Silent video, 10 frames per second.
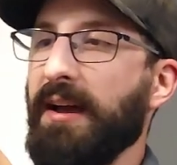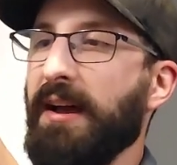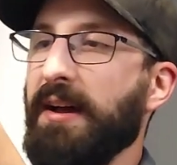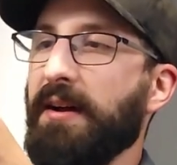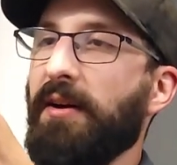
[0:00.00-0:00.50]

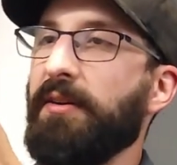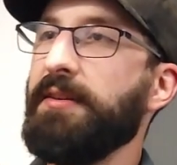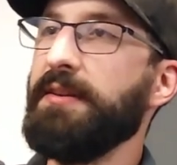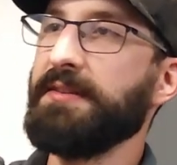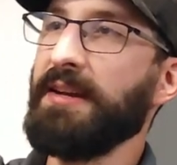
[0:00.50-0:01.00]
On
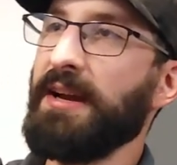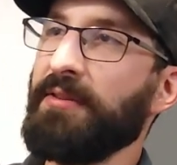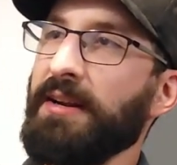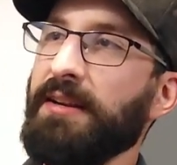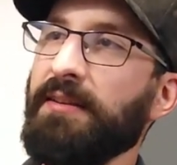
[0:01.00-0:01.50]
this guy
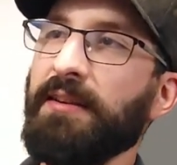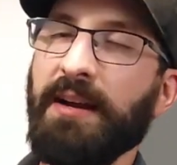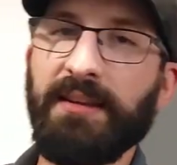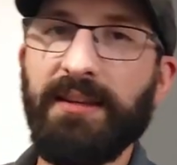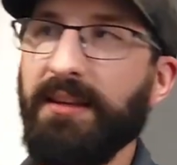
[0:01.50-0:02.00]
right here,
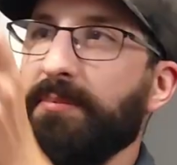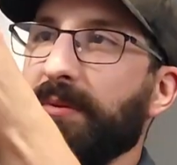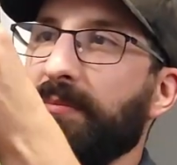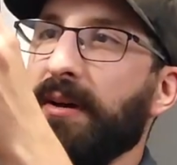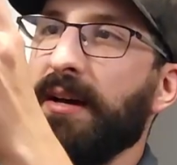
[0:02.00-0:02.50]
I
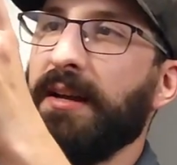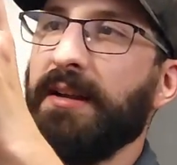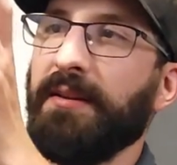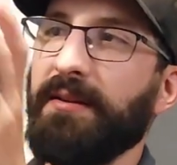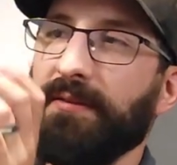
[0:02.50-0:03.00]
keep
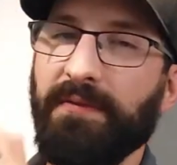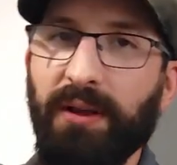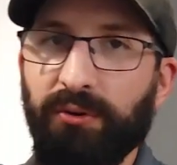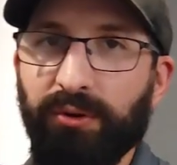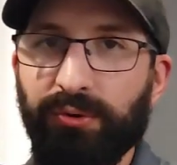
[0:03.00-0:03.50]
my
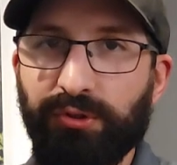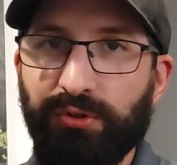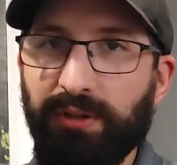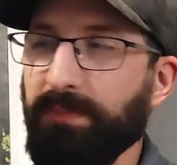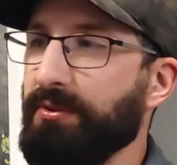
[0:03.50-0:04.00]
Velcro
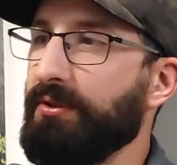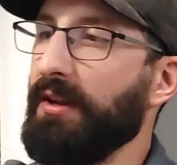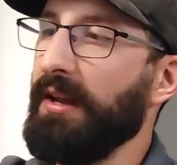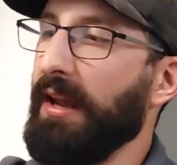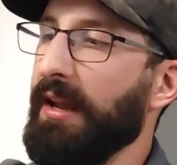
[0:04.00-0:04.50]
strips
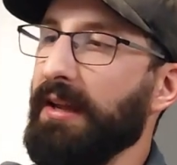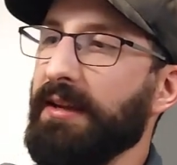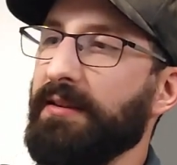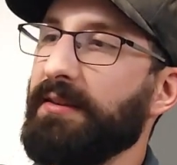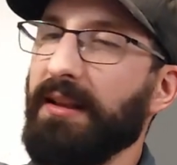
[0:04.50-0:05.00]

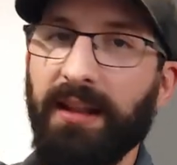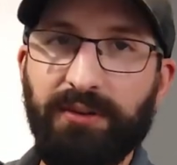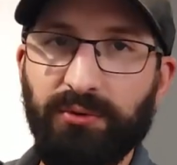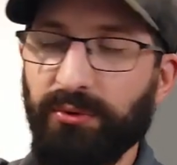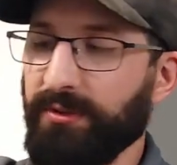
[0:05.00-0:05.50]
and
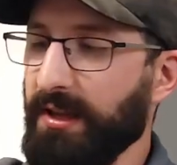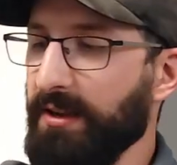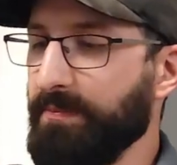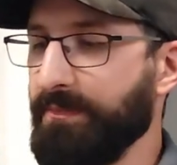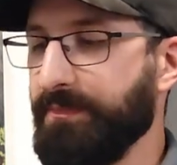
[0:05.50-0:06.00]
electrical
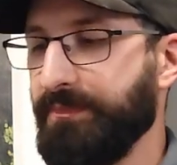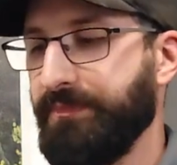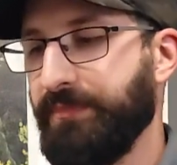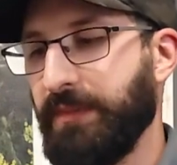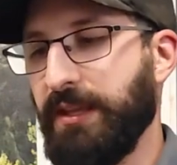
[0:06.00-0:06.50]
tape.
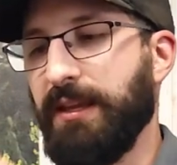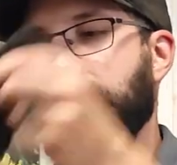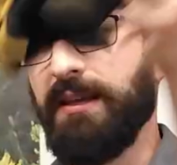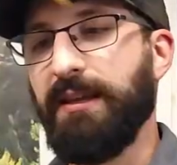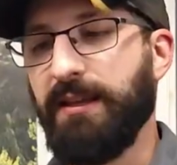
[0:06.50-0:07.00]

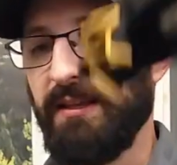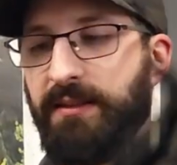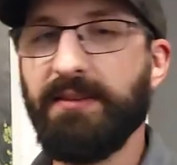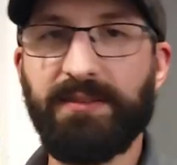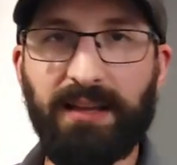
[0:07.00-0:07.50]

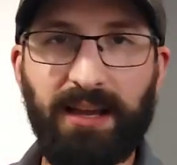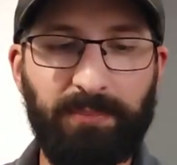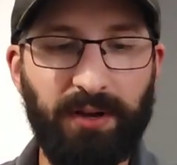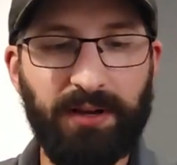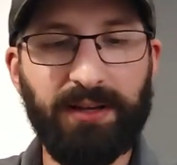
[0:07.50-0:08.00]
The
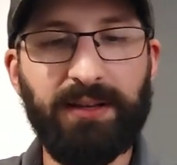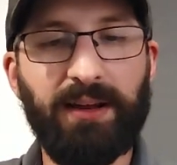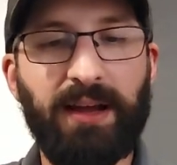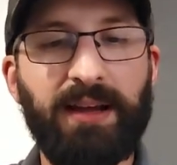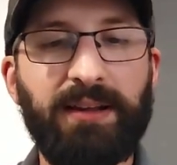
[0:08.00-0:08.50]
side pocket,
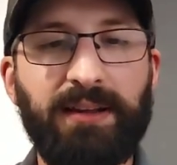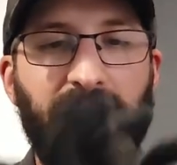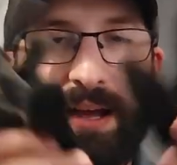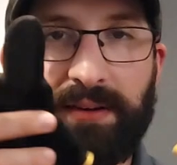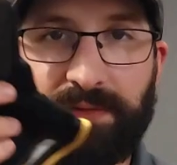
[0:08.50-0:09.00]
I
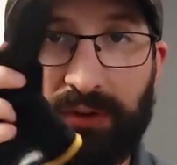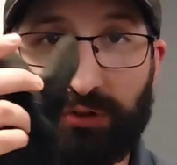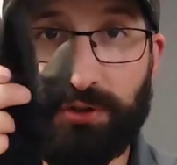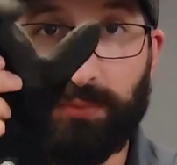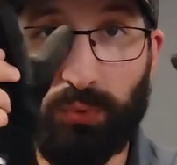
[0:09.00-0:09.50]
have
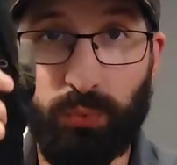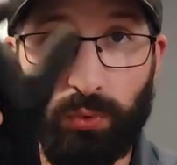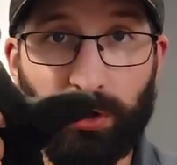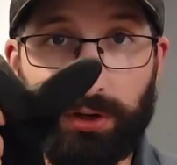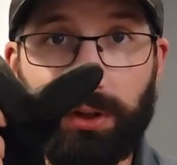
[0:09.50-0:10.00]
some
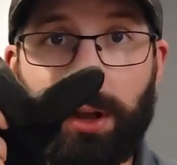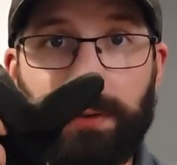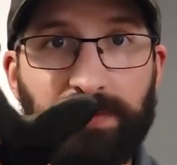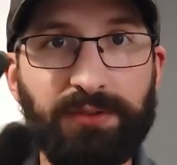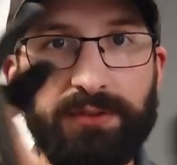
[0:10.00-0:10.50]
work
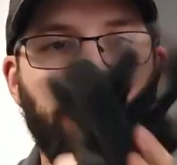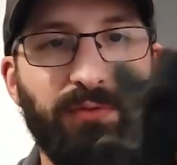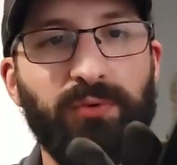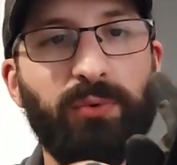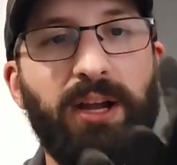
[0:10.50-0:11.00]
gloves
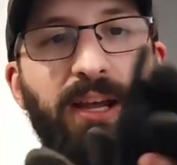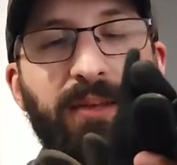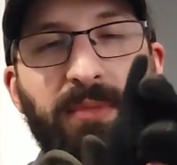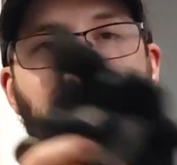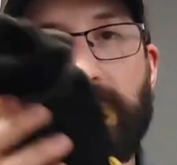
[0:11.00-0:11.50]
for when I
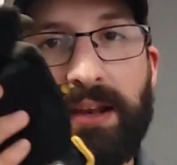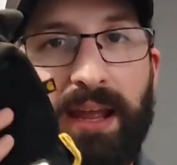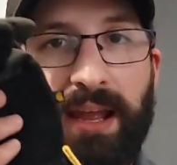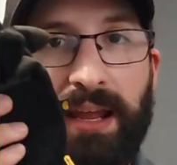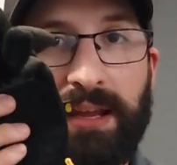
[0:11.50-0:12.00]
am in
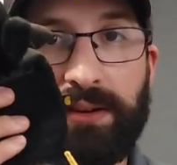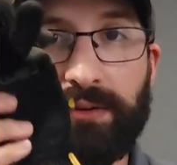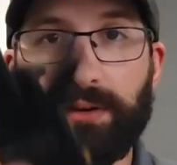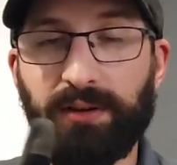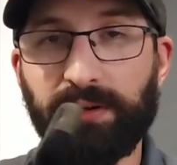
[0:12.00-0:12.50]
a
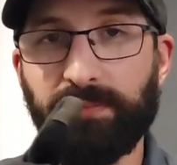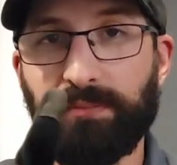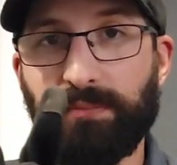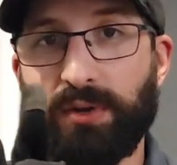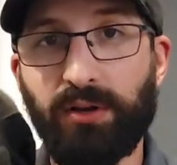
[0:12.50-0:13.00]

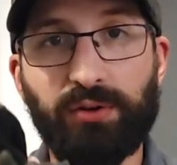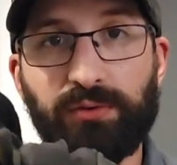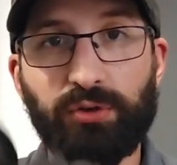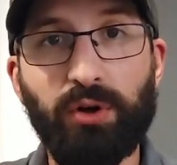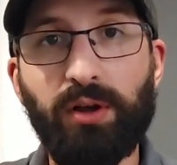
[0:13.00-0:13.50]

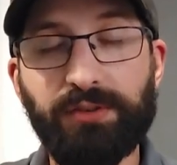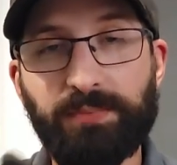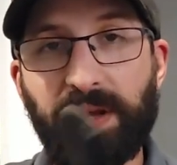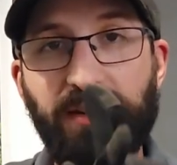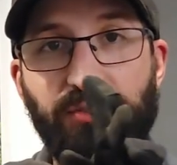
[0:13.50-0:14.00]
crawl
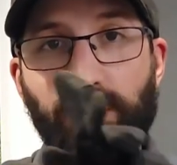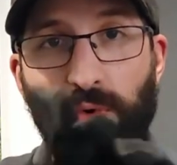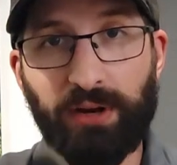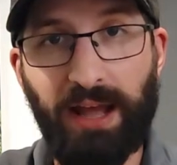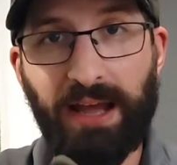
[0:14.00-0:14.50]
space
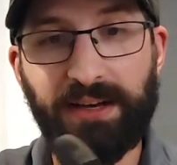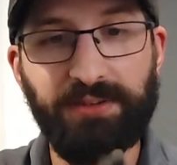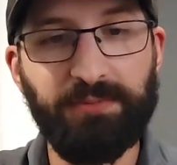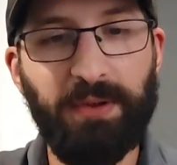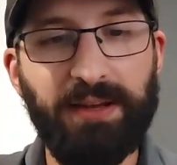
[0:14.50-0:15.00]
or an attic
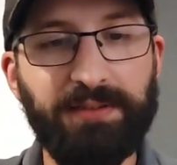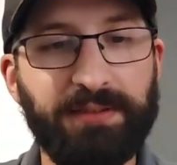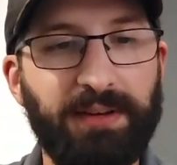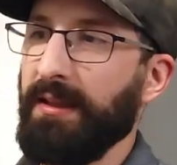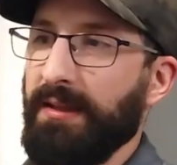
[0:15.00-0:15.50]

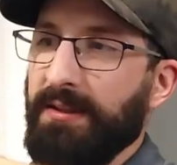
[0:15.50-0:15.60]
space.